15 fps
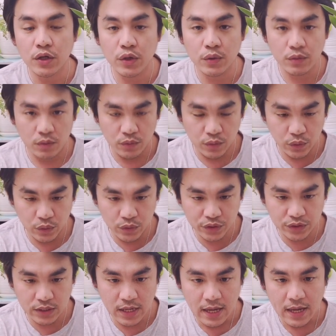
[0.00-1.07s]
And
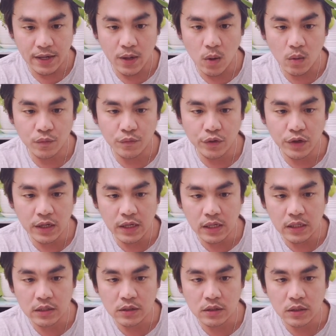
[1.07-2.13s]
hopefully in a week or
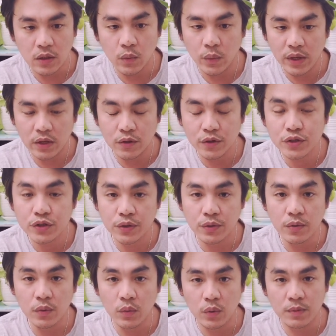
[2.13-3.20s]
two we would be able to
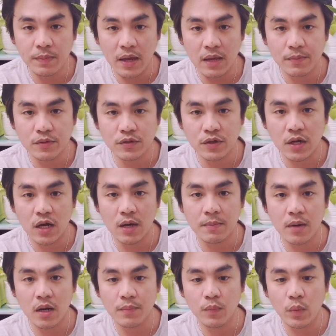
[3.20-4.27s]
come up with
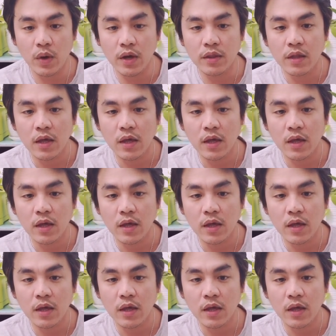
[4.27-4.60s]
a